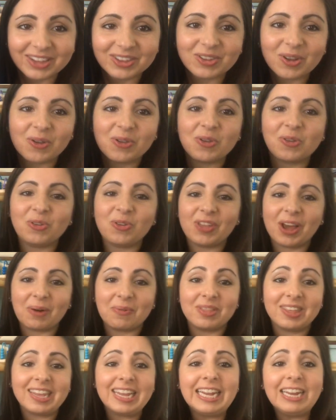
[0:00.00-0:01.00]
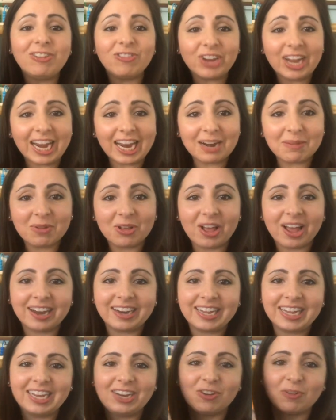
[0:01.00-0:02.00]
So you'll do that with each animal
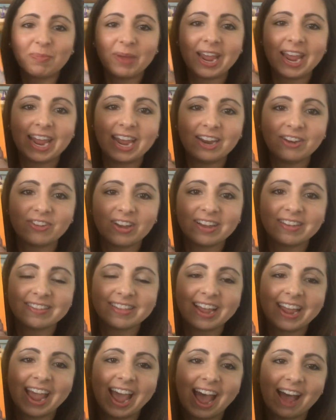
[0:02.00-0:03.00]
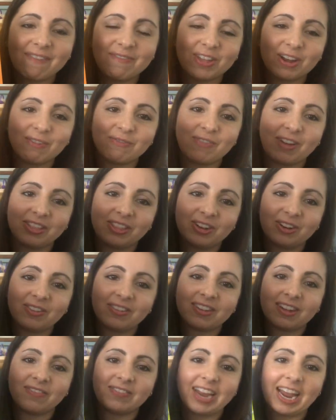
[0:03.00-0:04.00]
on each page as they have their fun little
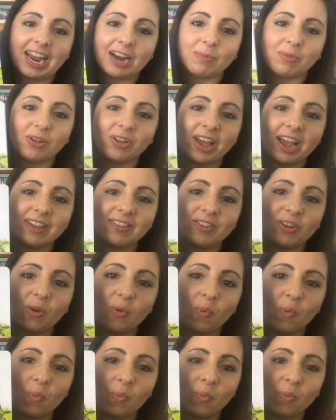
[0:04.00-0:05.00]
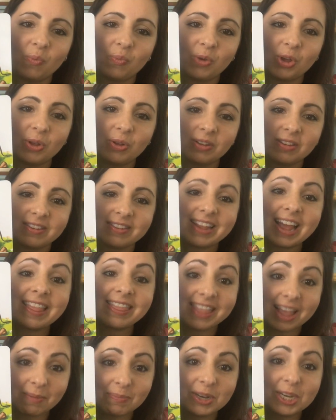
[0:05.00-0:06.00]
stuffed animal as you'll
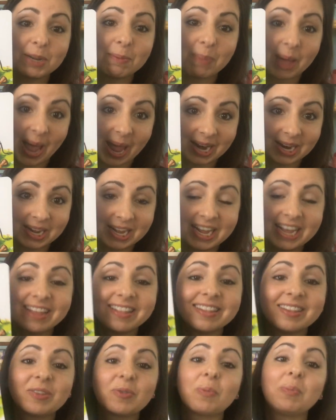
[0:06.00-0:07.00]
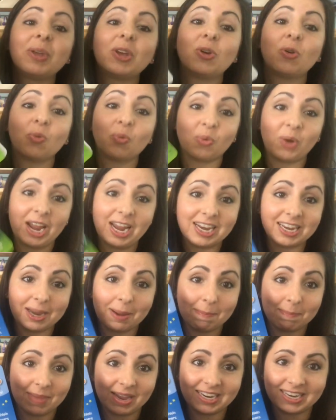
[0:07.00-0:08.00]
send them to bed. This will be a great
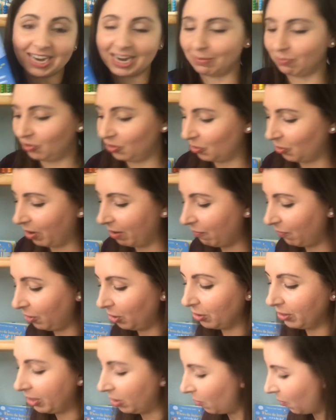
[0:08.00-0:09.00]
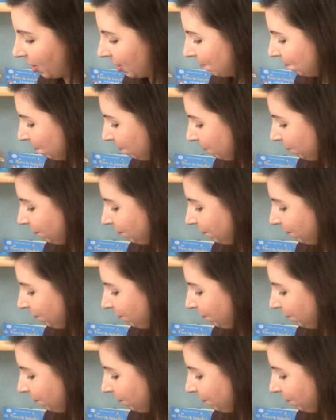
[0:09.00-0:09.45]
bedtime story for your little one.